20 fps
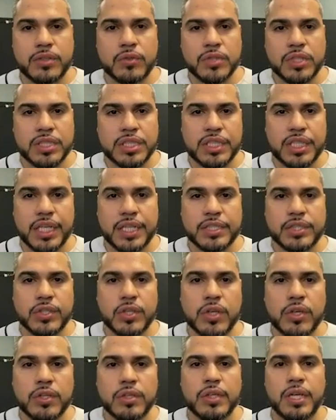or the
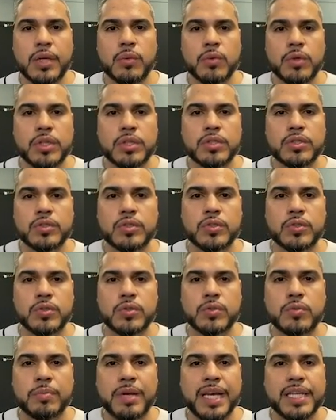GHR, and we're going to
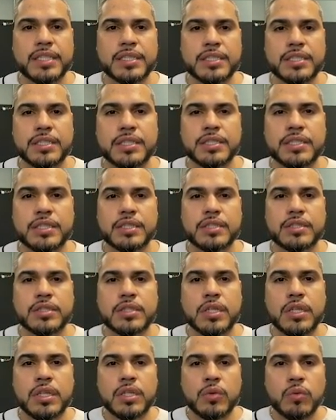do back extensions
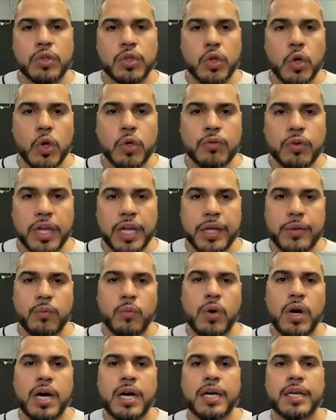with the overhead
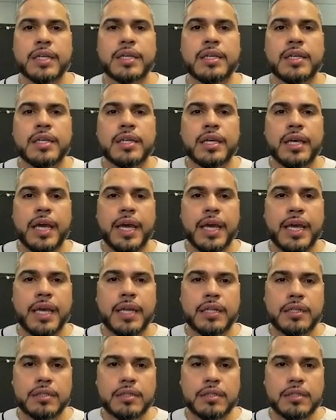Y. And